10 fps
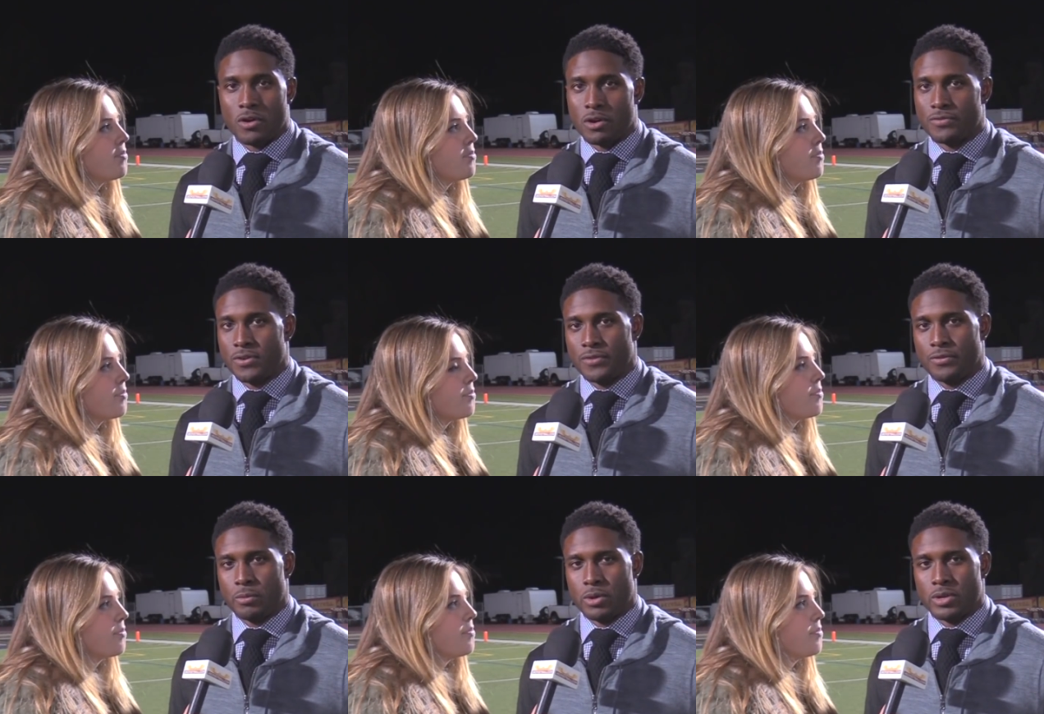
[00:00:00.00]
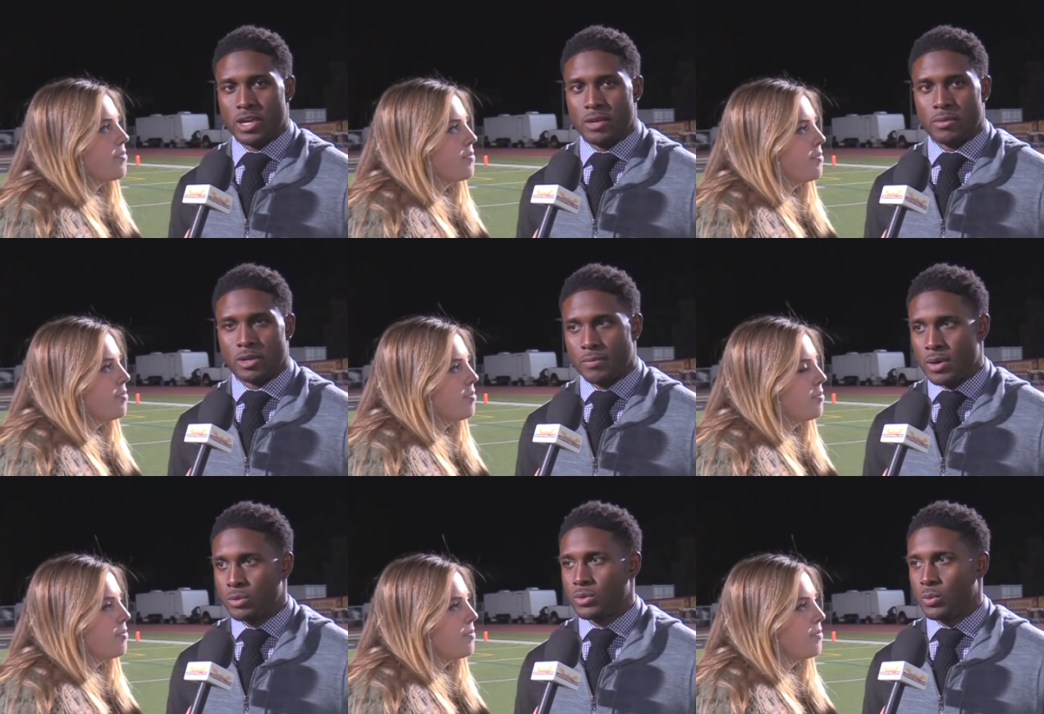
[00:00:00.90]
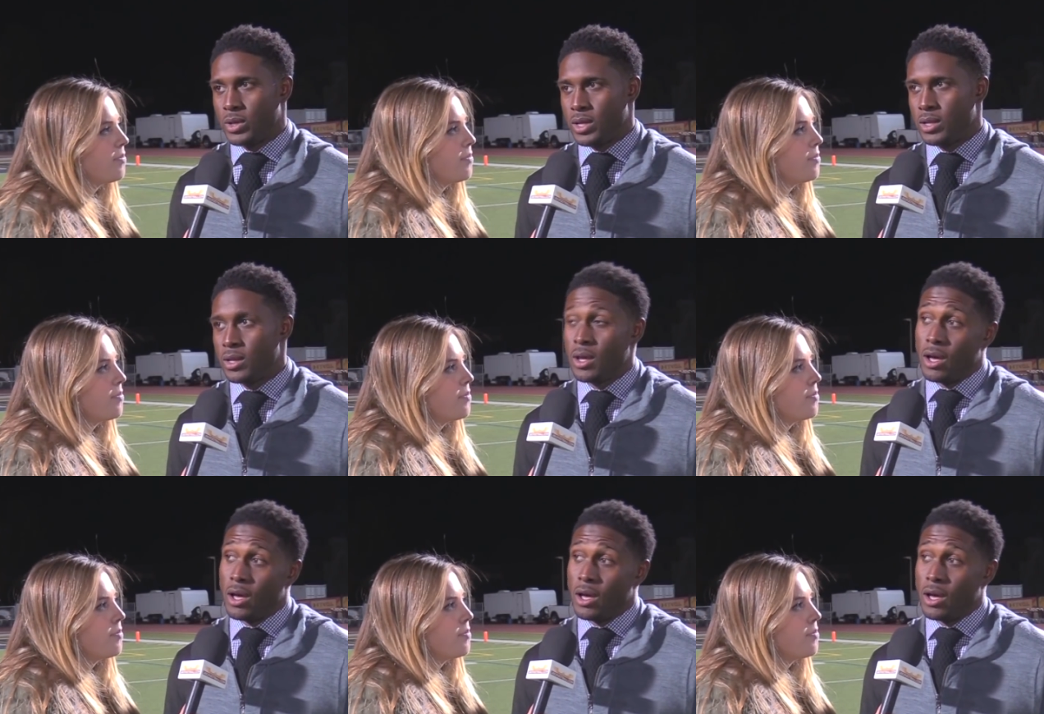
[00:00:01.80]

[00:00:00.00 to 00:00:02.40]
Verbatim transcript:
Speaker 1: hard-fought football game and come out with the win